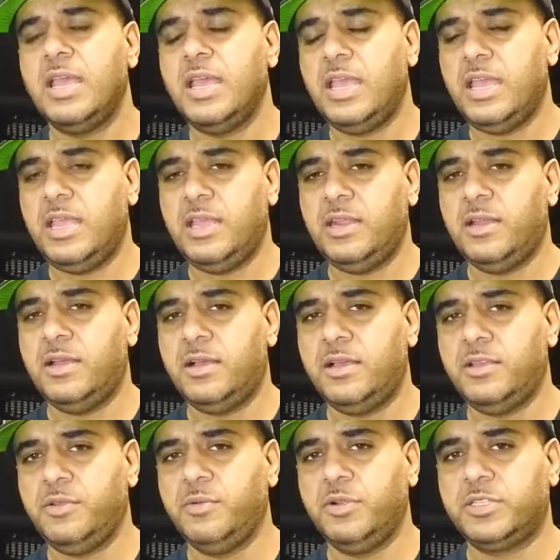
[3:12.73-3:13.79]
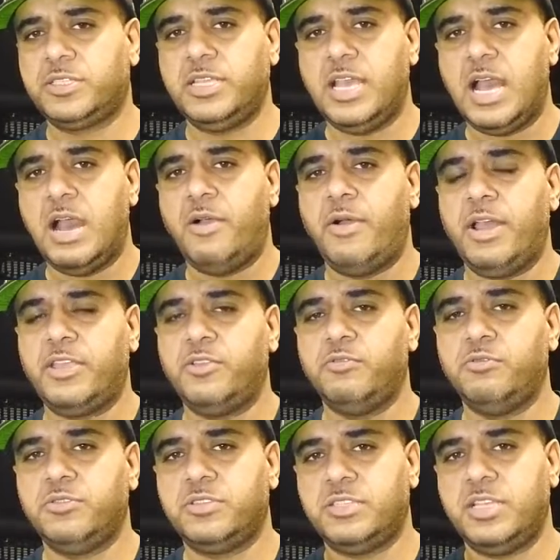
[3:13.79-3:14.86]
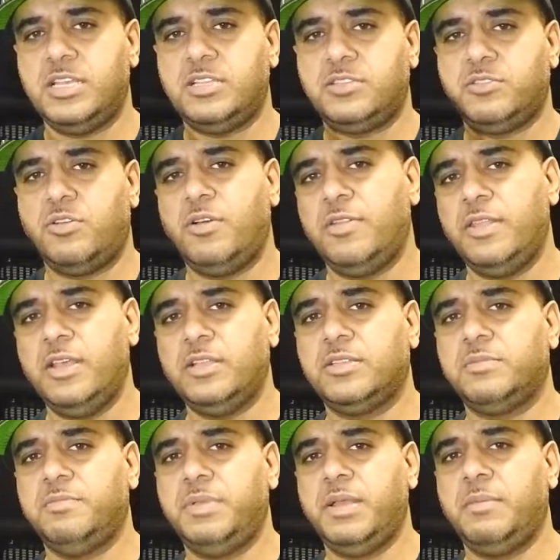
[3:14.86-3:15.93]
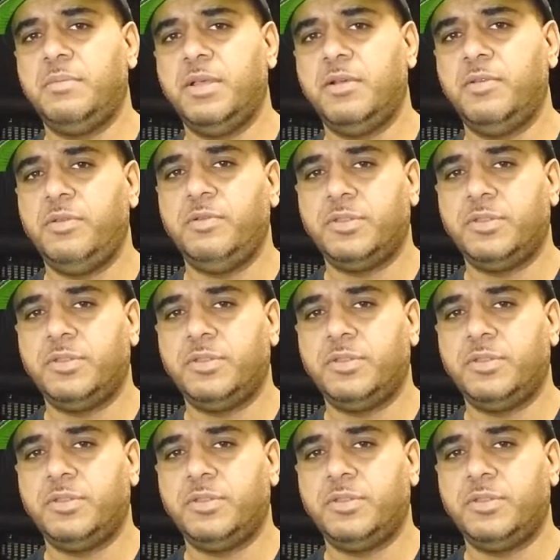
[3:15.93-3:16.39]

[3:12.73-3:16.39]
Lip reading: and you will see how I use this on this BMW.